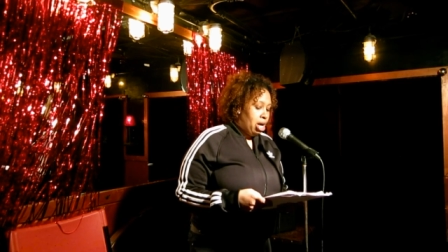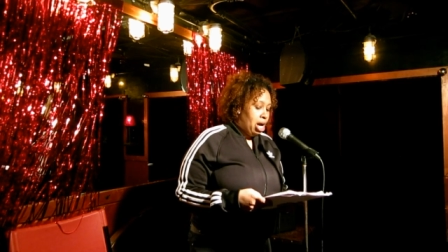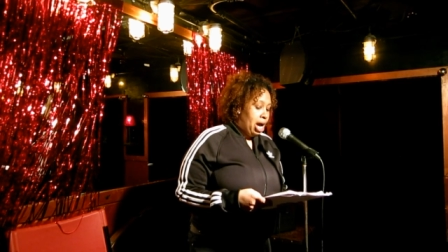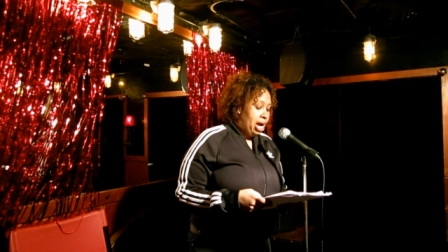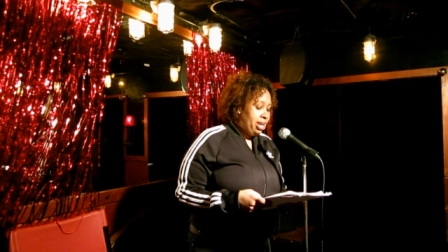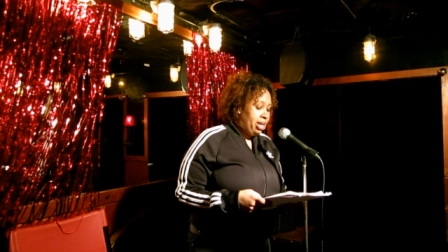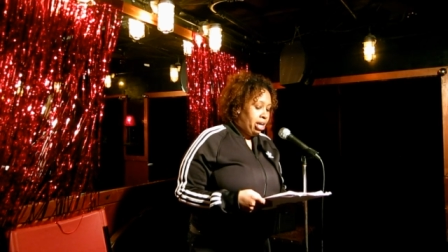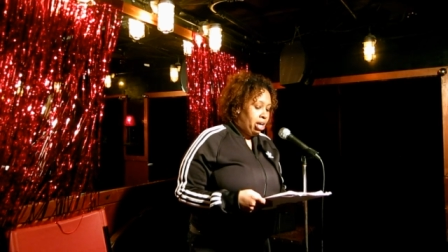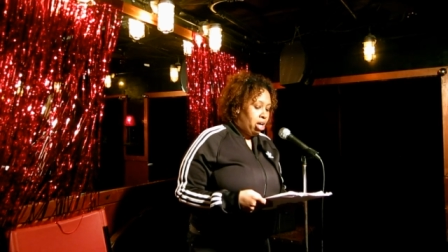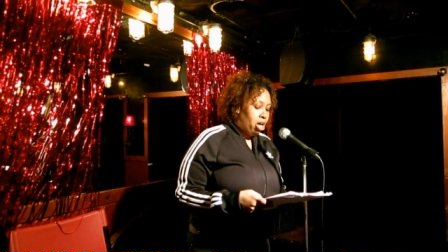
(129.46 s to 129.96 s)

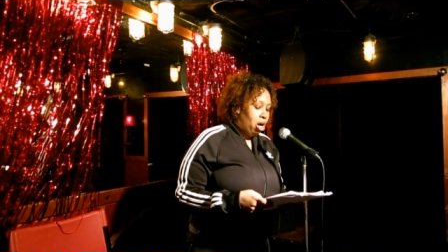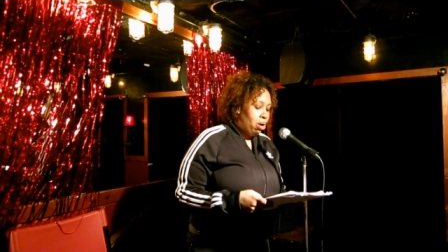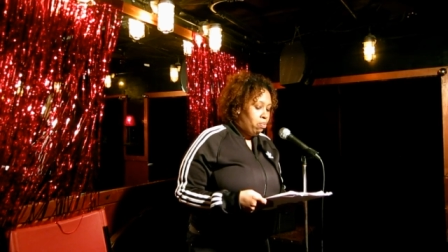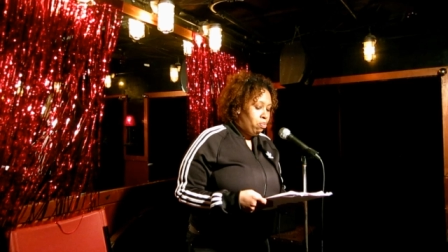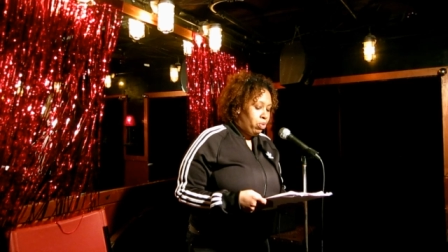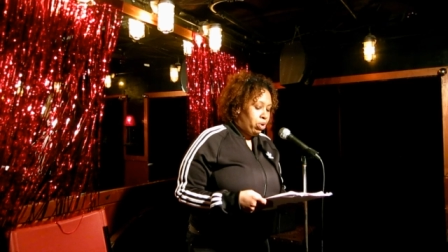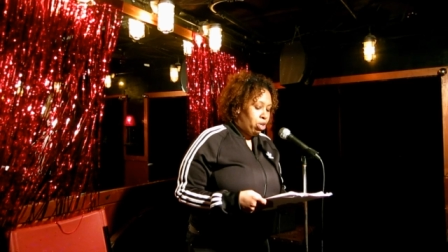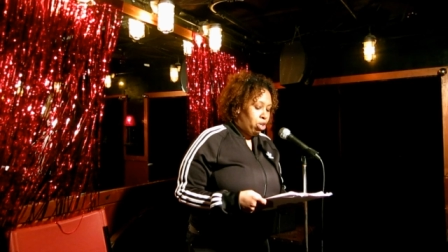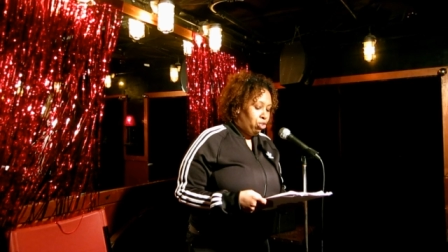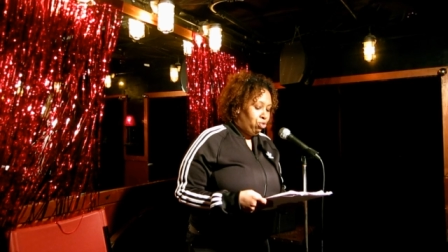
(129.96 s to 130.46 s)
I didn't
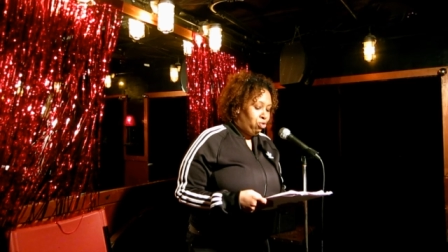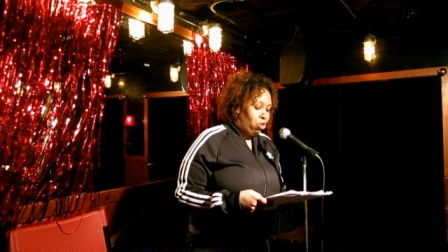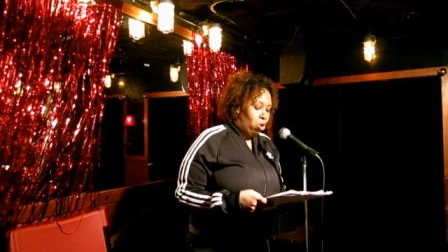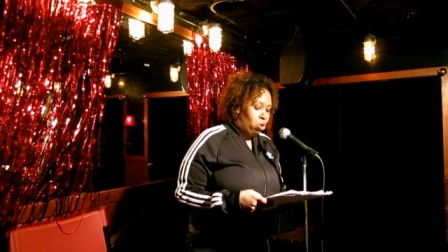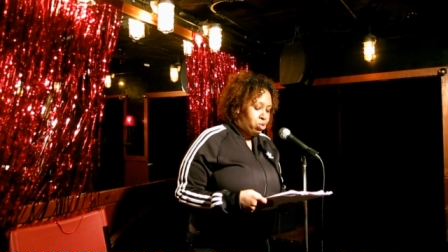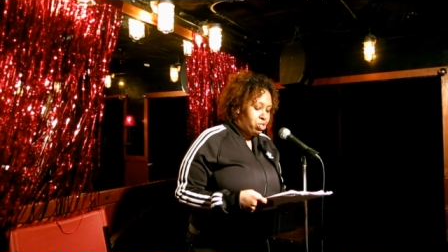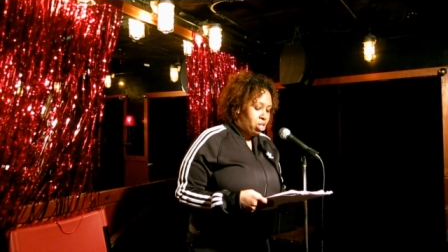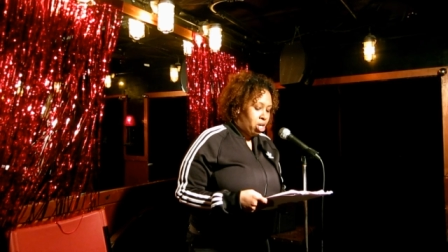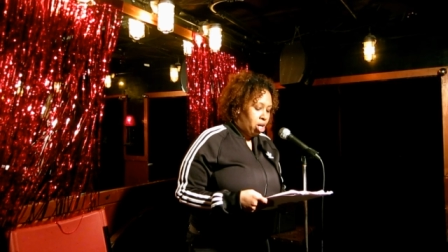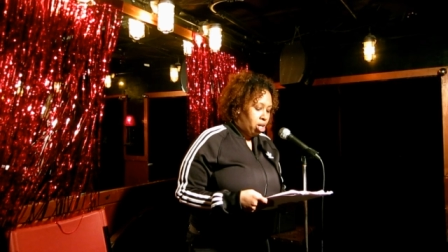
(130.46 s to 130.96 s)
come with a
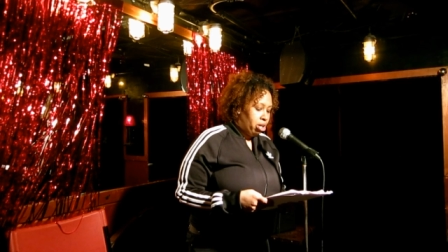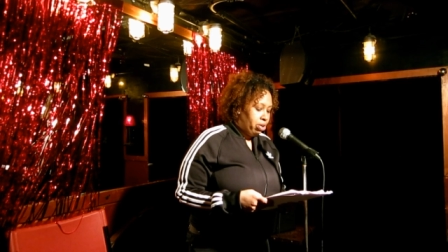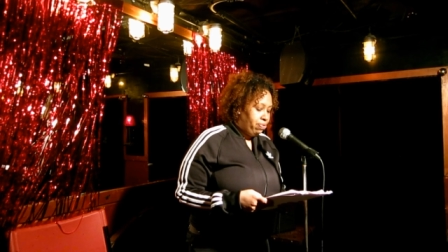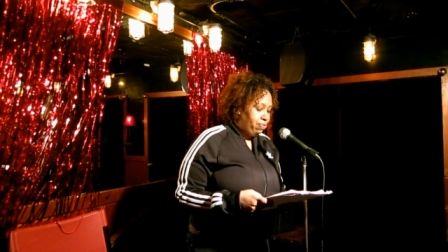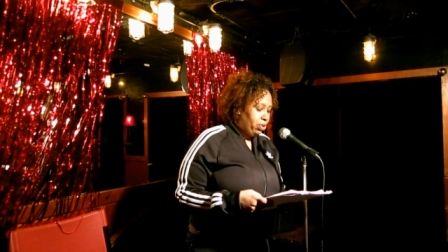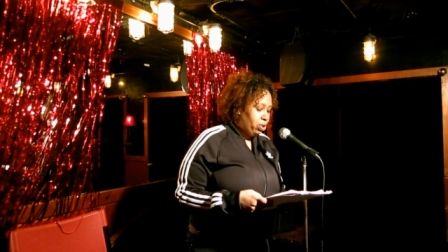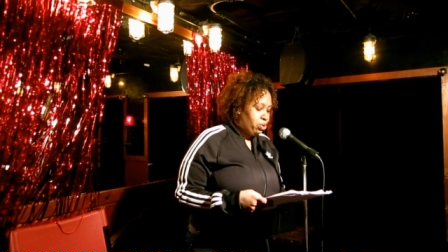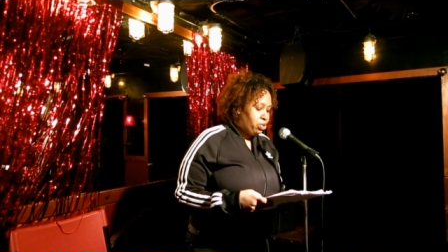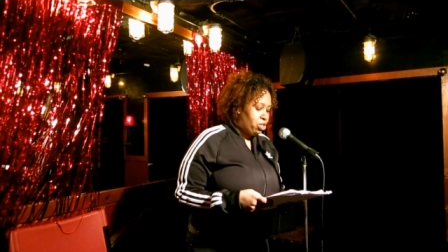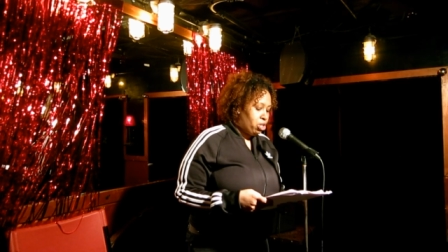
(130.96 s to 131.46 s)
rose-colored
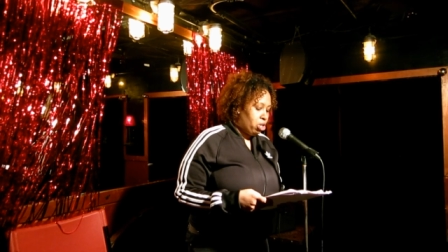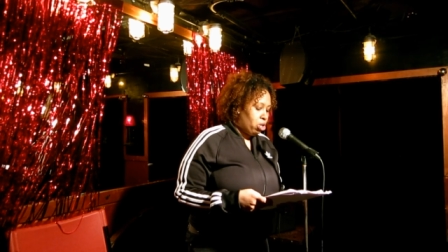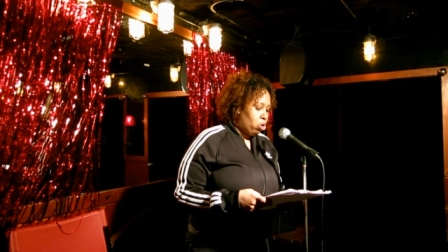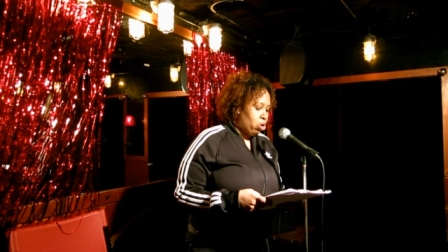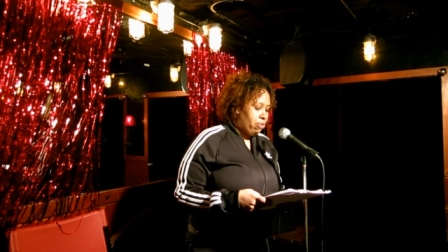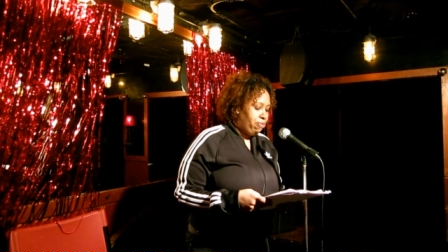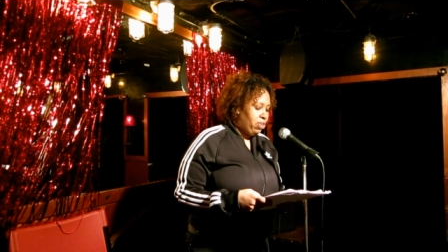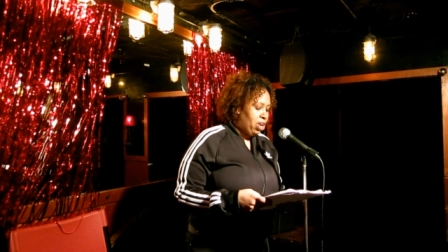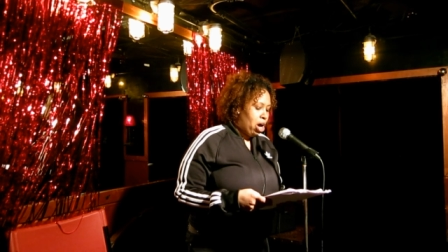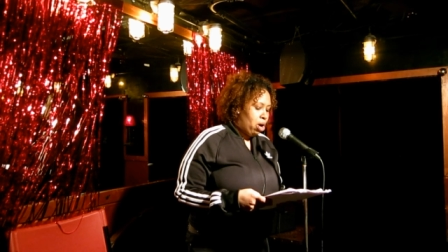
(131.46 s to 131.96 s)
filter
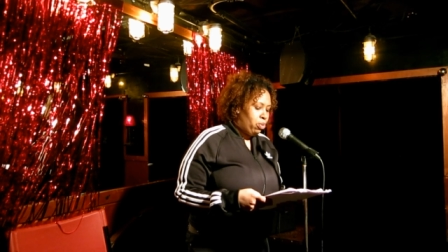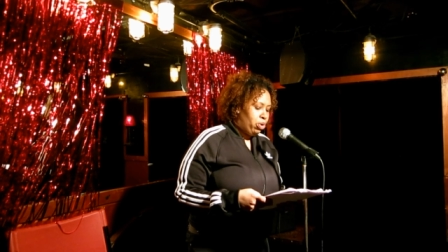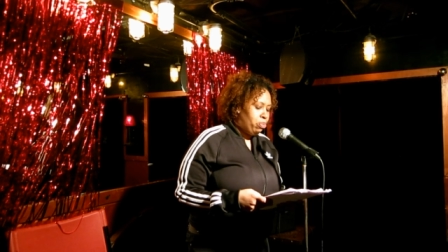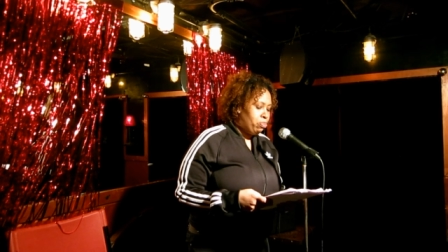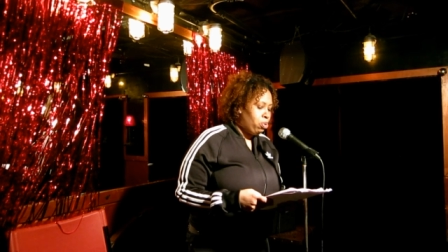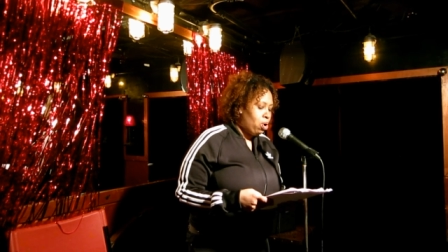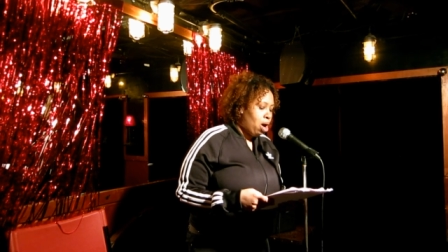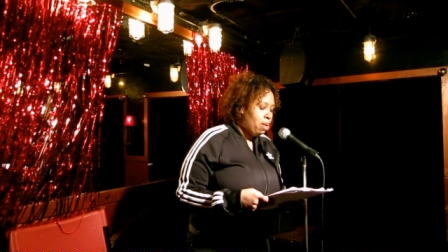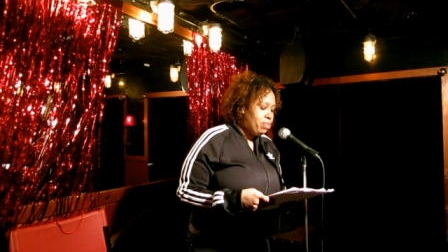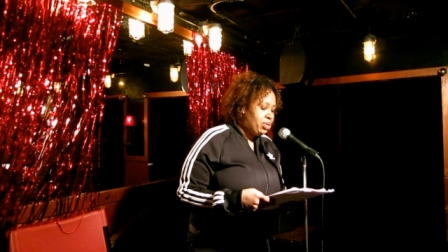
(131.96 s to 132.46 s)
or flowery
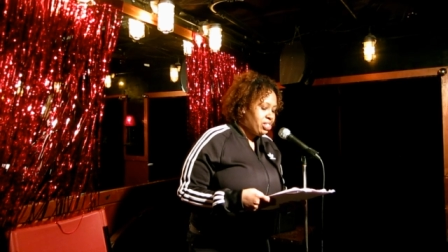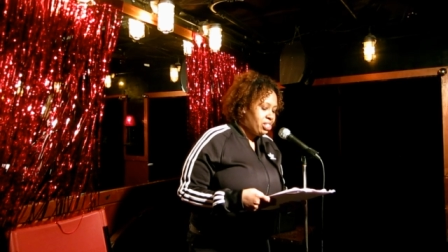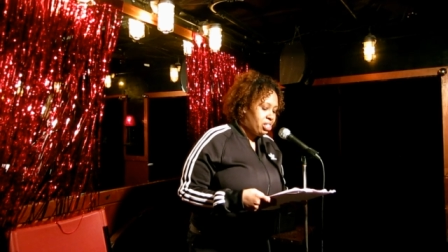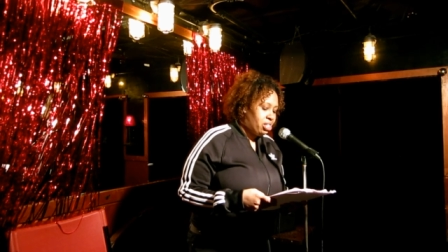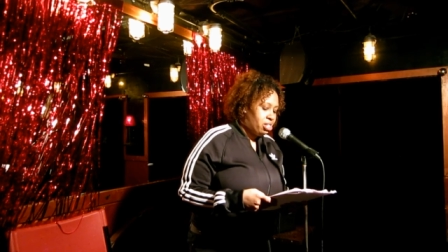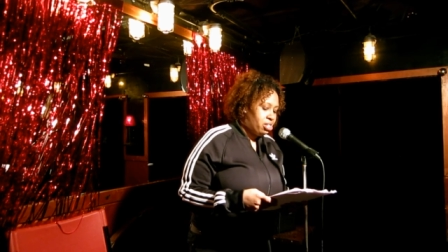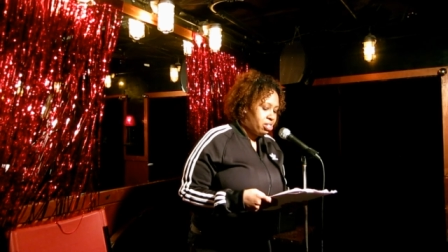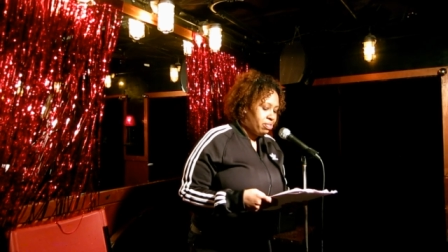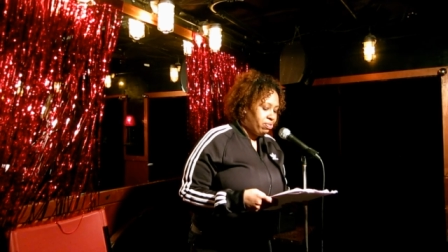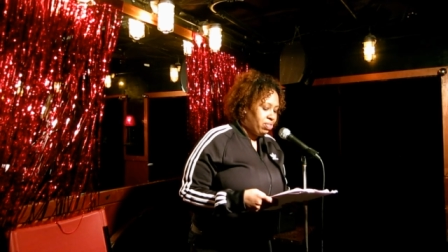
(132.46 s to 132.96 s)

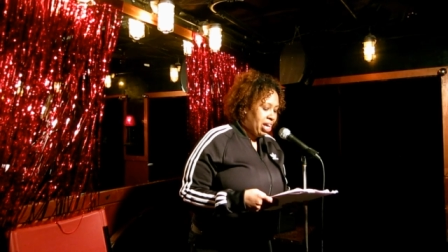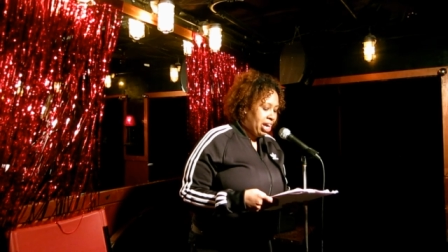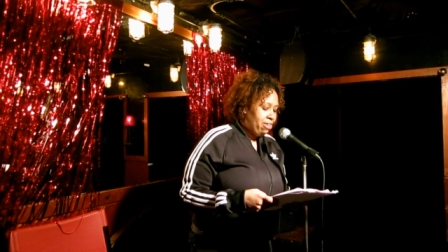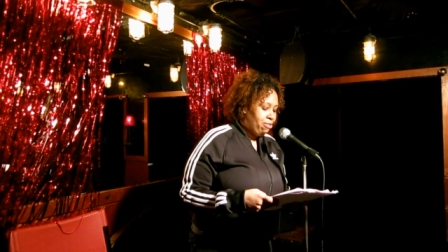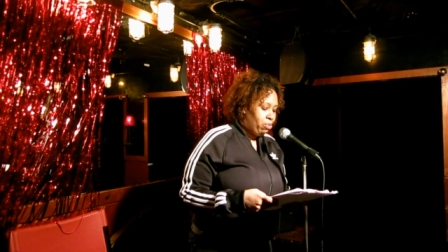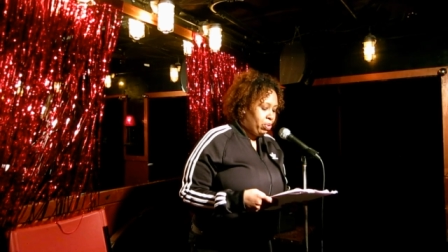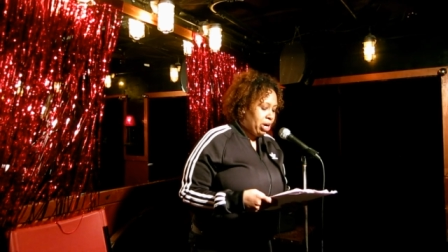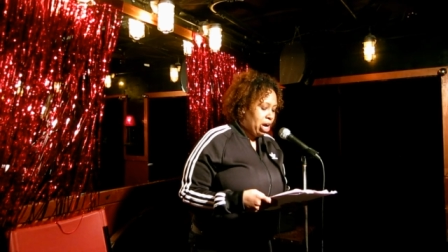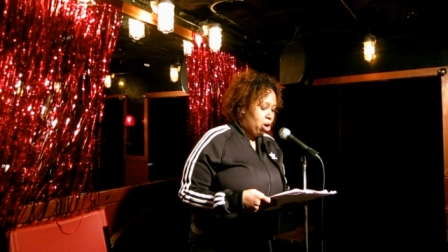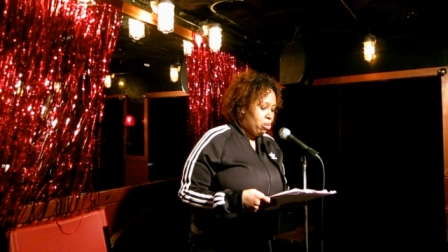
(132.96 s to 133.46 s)
promises of
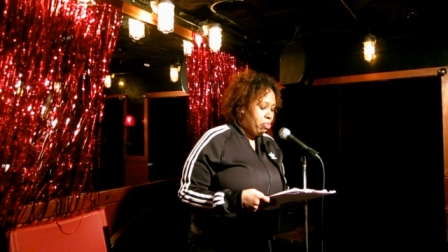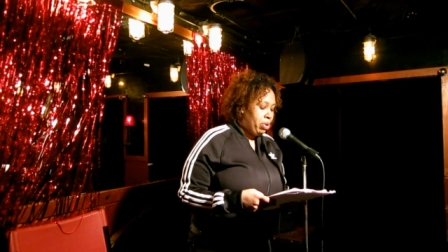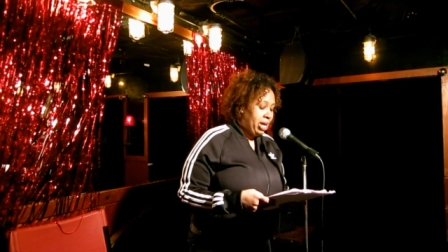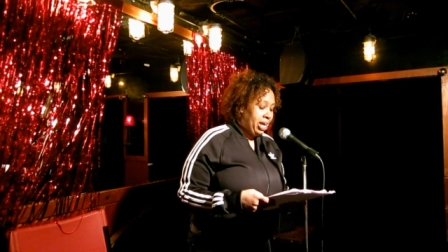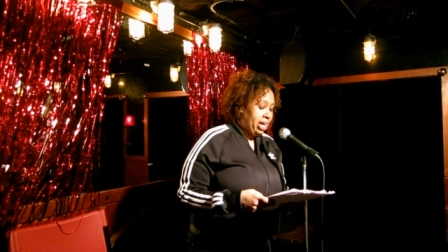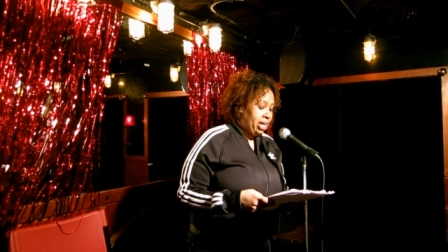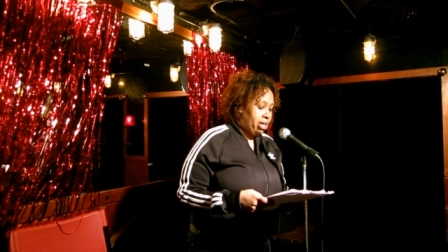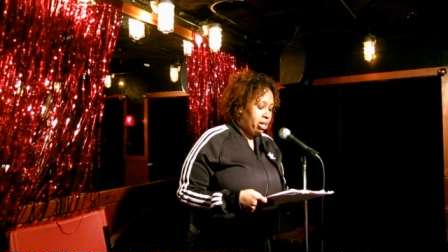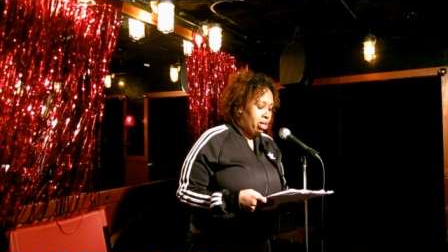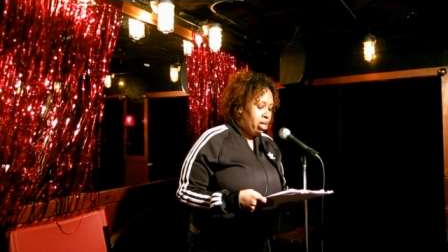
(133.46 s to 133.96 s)
life without
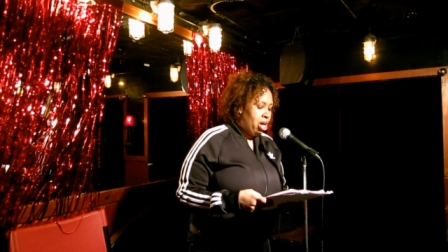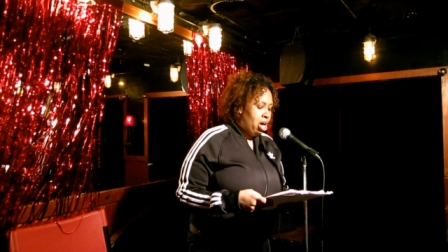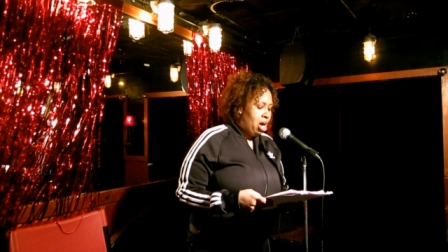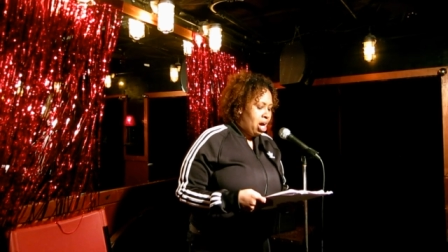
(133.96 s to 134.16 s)
pain.